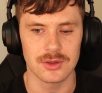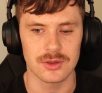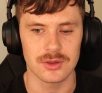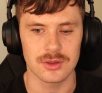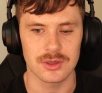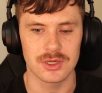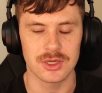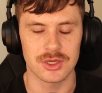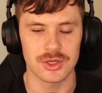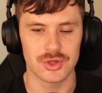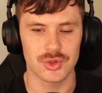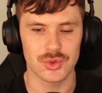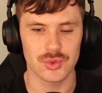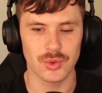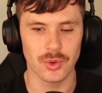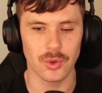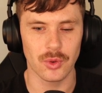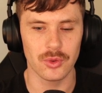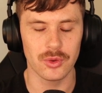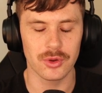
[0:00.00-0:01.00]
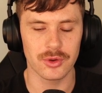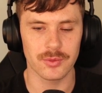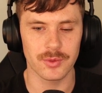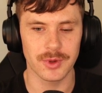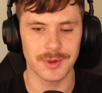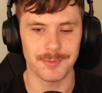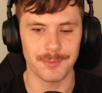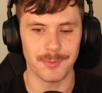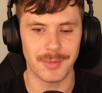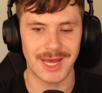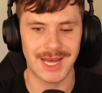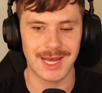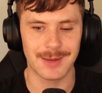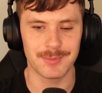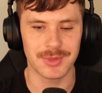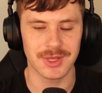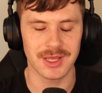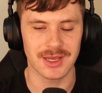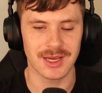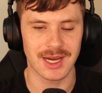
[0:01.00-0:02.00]
Controller
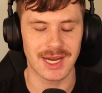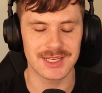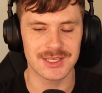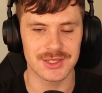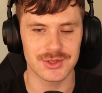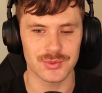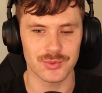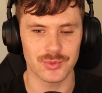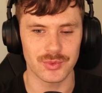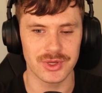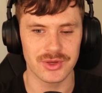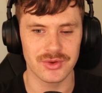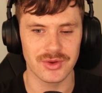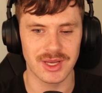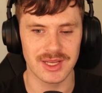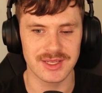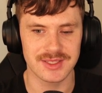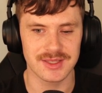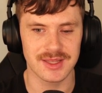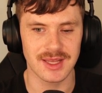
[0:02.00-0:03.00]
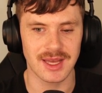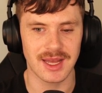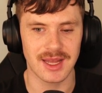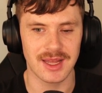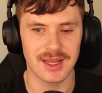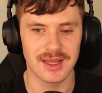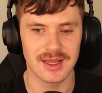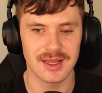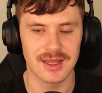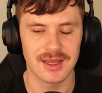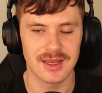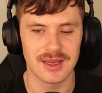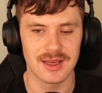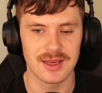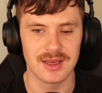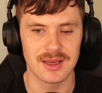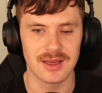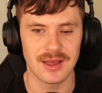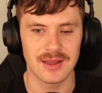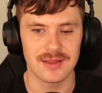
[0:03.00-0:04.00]
remapping. I just realized that
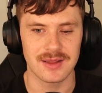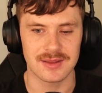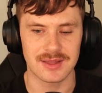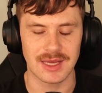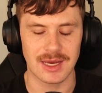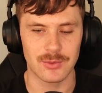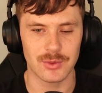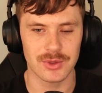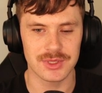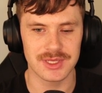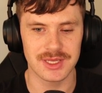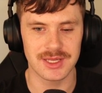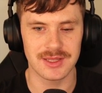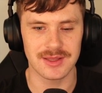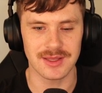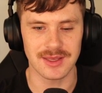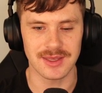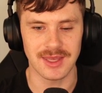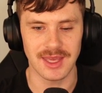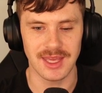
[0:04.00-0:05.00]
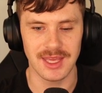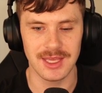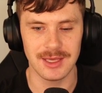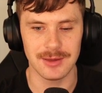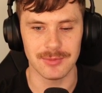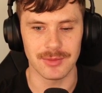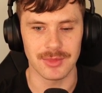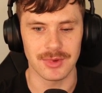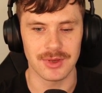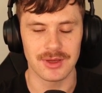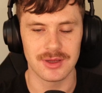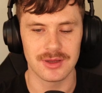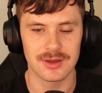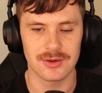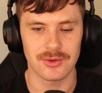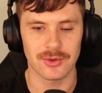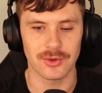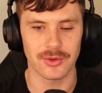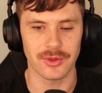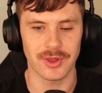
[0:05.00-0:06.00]
wasn't in the game
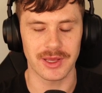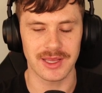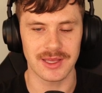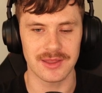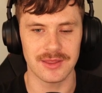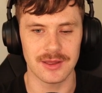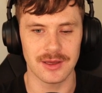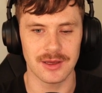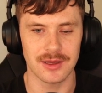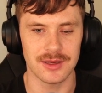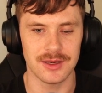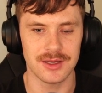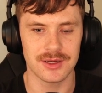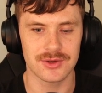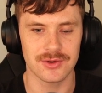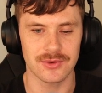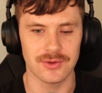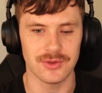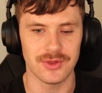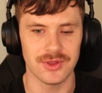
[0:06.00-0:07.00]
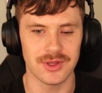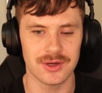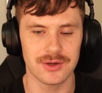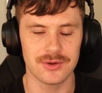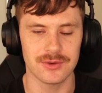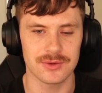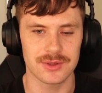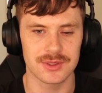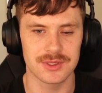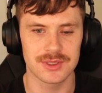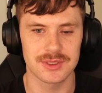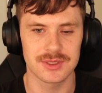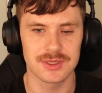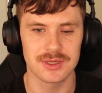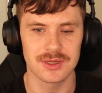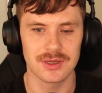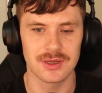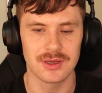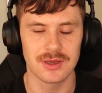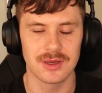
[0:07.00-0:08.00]
or like in the initial notes.
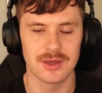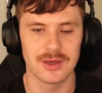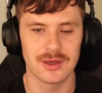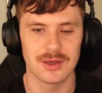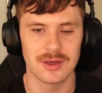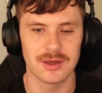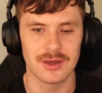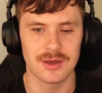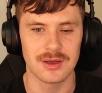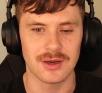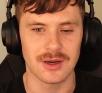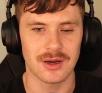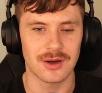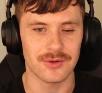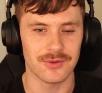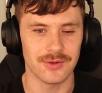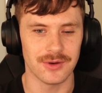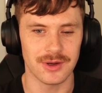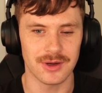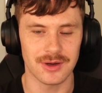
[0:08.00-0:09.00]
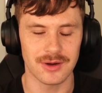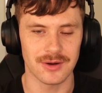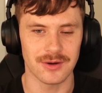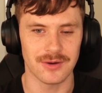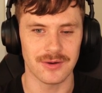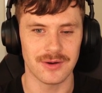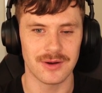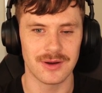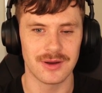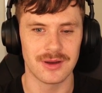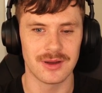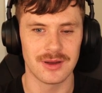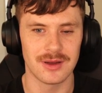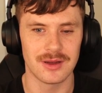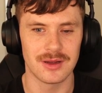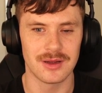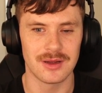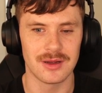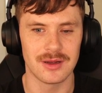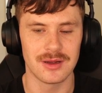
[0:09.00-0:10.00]
Oh no.
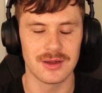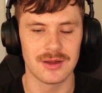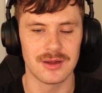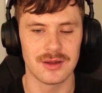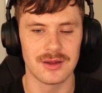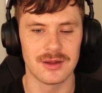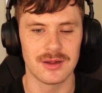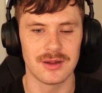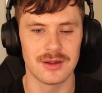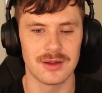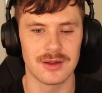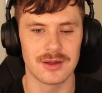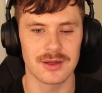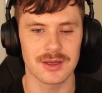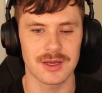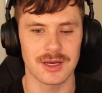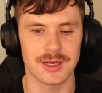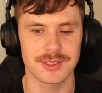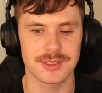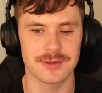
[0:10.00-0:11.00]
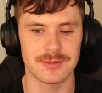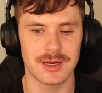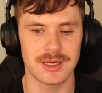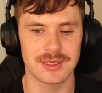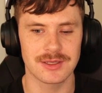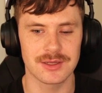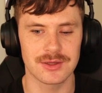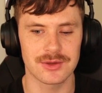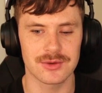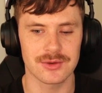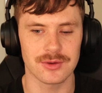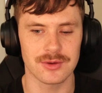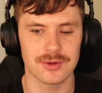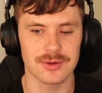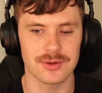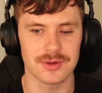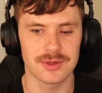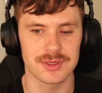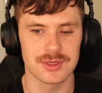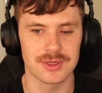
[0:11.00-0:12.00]
Customize
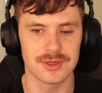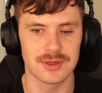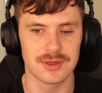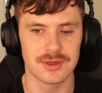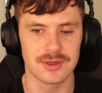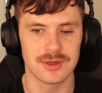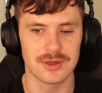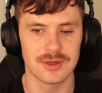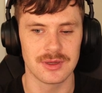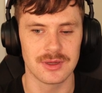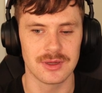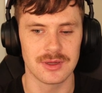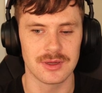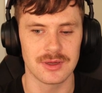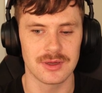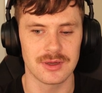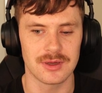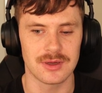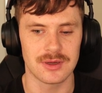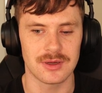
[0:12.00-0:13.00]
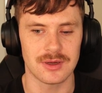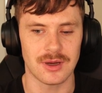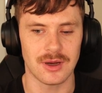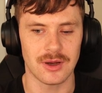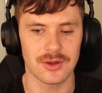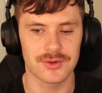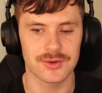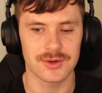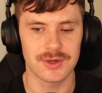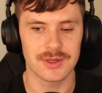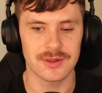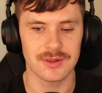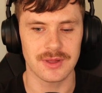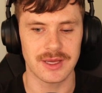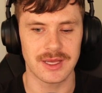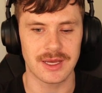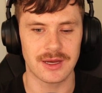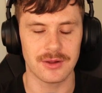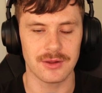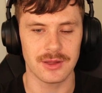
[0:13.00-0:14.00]
controls. Alternate
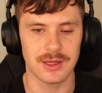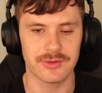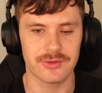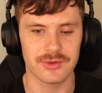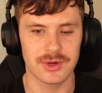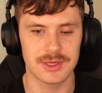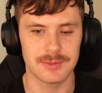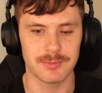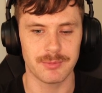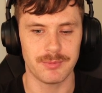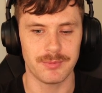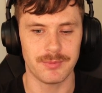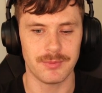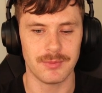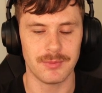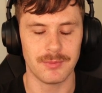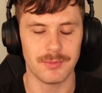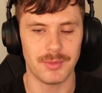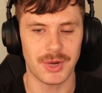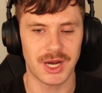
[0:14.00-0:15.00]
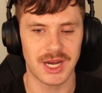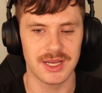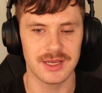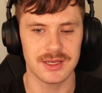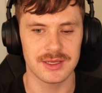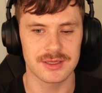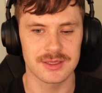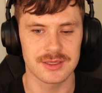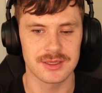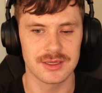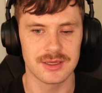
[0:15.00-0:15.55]
layout, left, right, bias.